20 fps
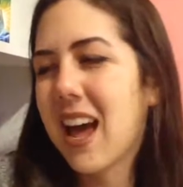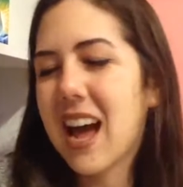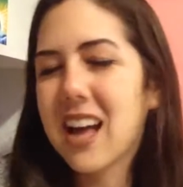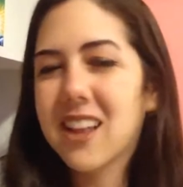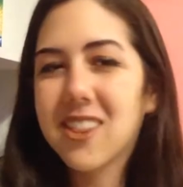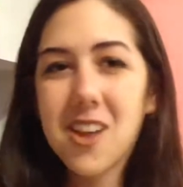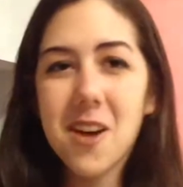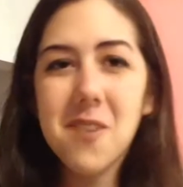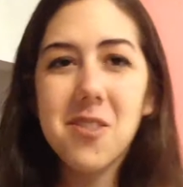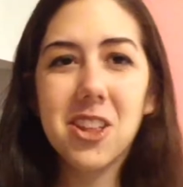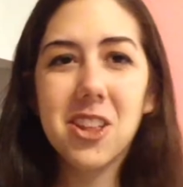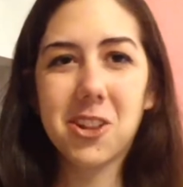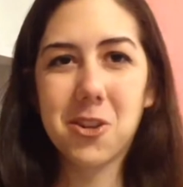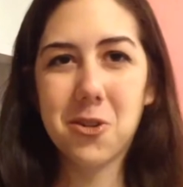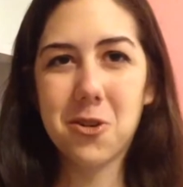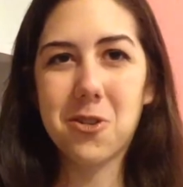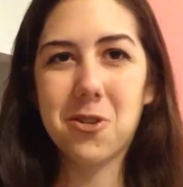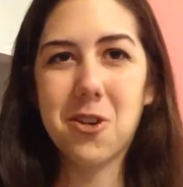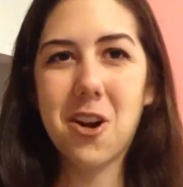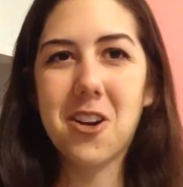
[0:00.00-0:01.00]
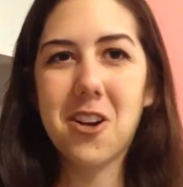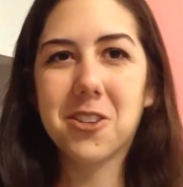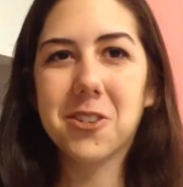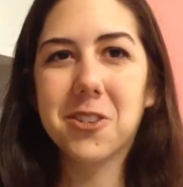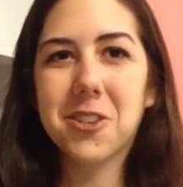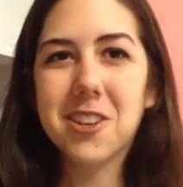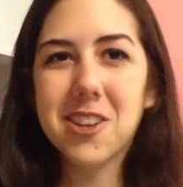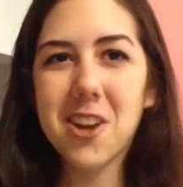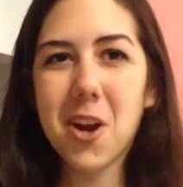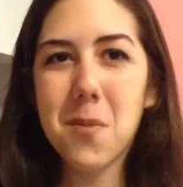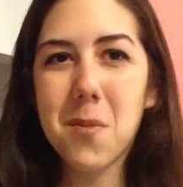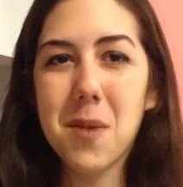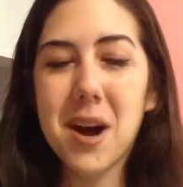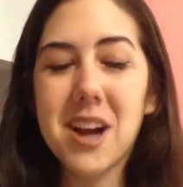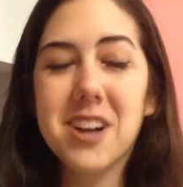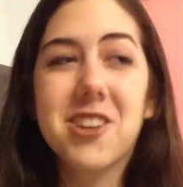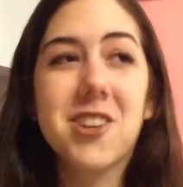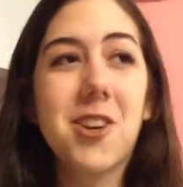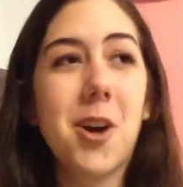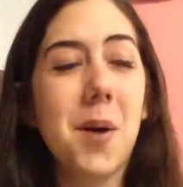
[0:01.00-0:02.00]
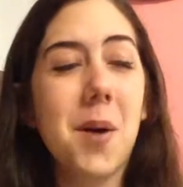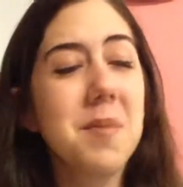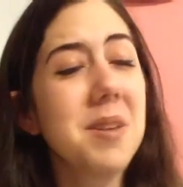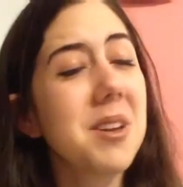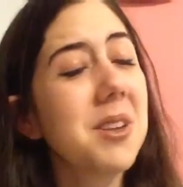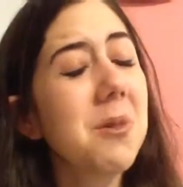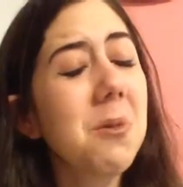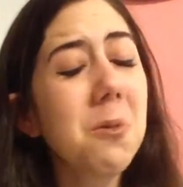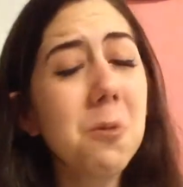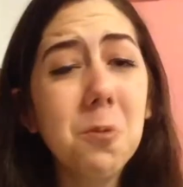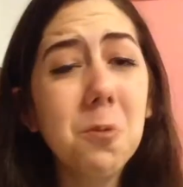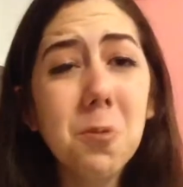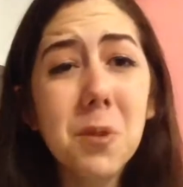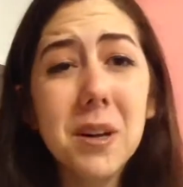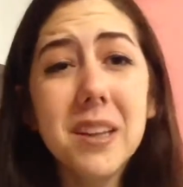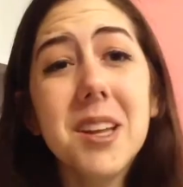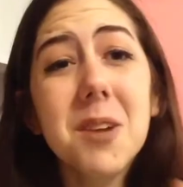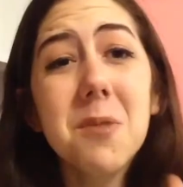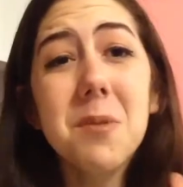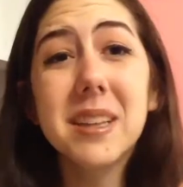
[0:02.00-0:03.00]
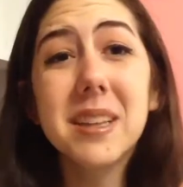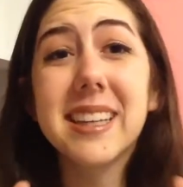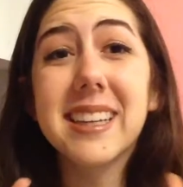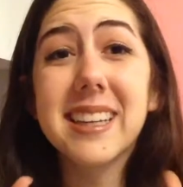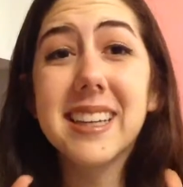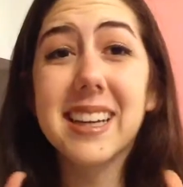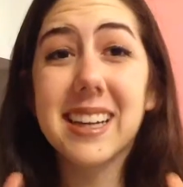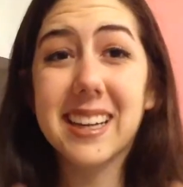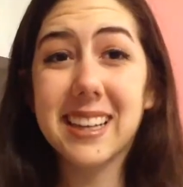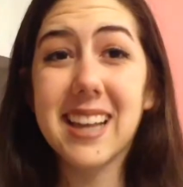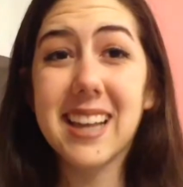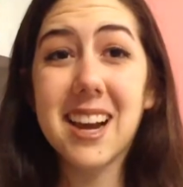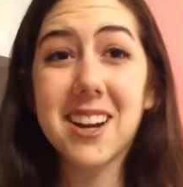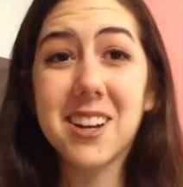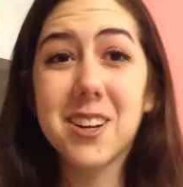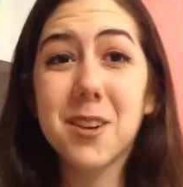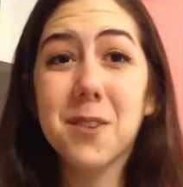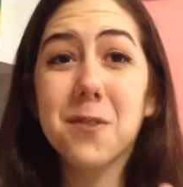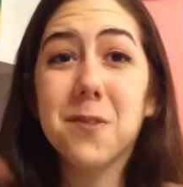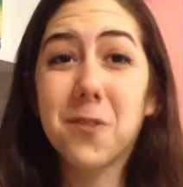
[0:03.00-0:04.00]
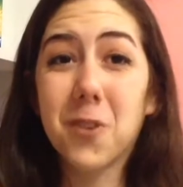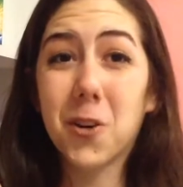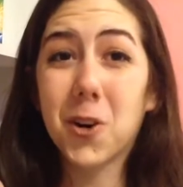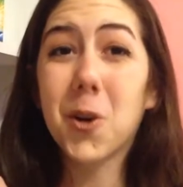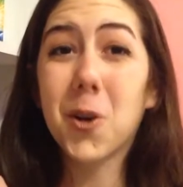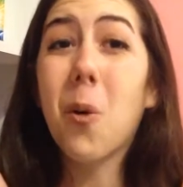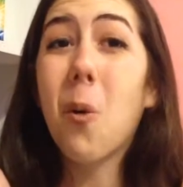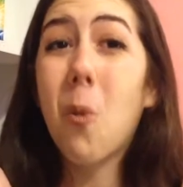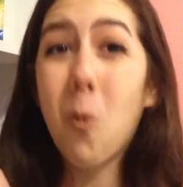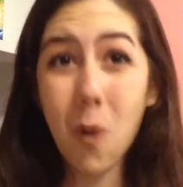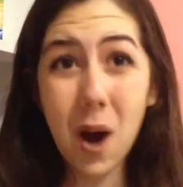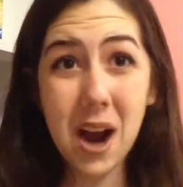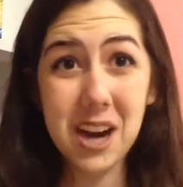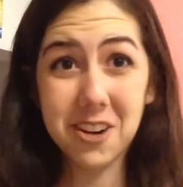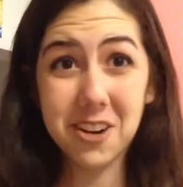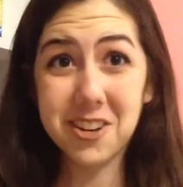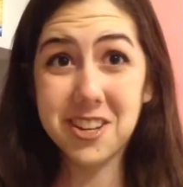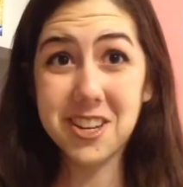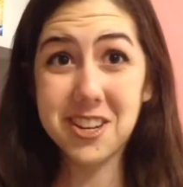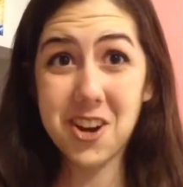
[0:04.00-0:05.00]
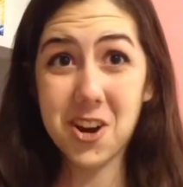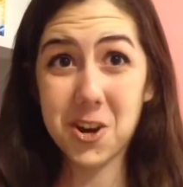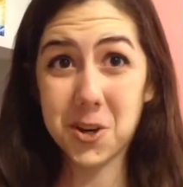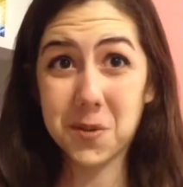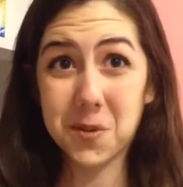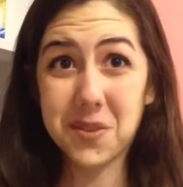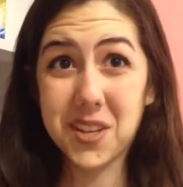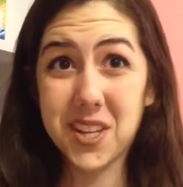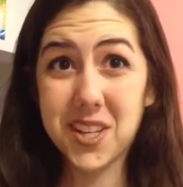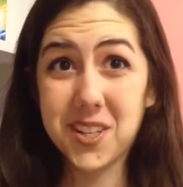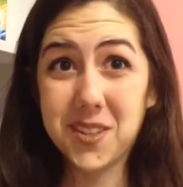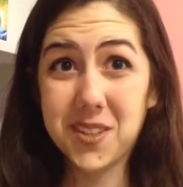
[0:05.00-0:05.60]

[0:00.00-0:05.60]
I love the Lunar Chronicles so much, so I'm just really really excited for Wires and nerves.